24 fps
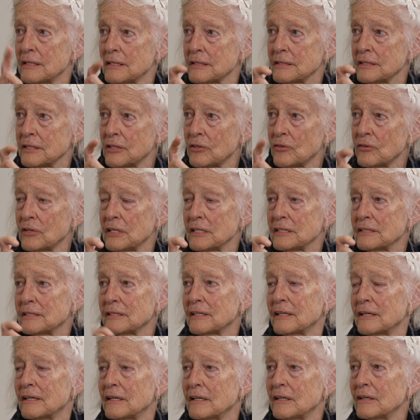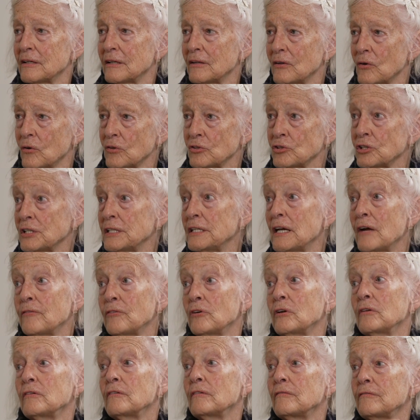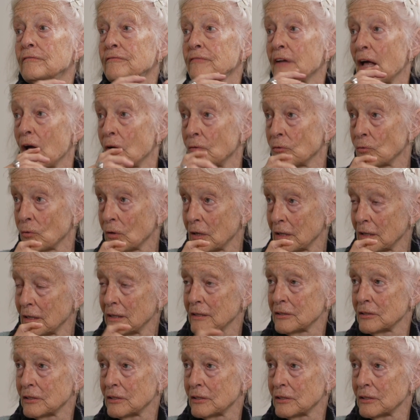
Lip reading: series. Or she never found one.